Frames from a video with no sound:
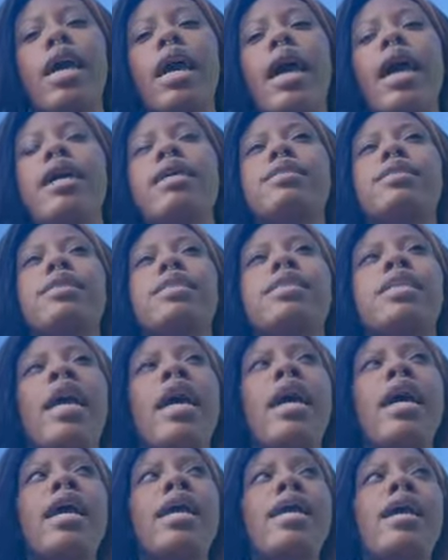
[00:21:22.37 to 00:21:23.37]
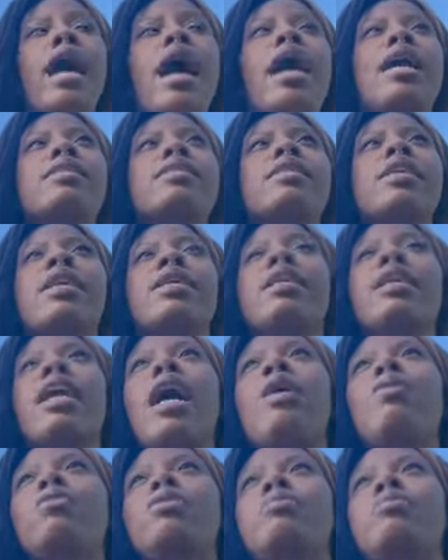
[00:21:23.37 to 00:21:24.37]
And today I said that
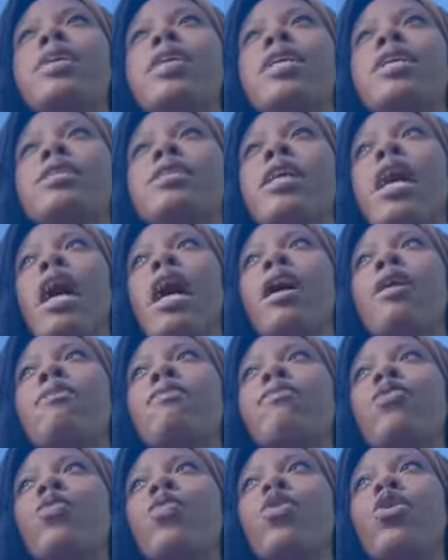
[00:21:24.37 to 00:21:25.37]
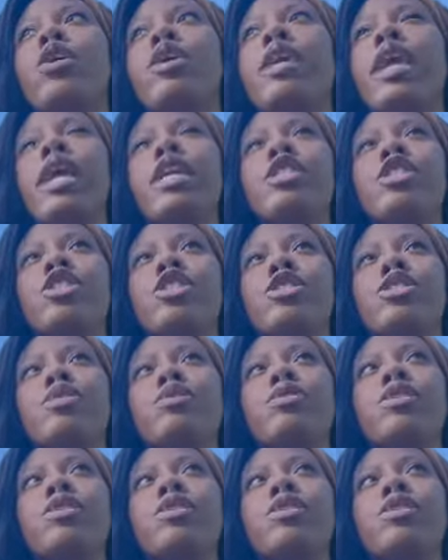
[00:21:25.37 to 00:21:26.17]
I was making time for nature,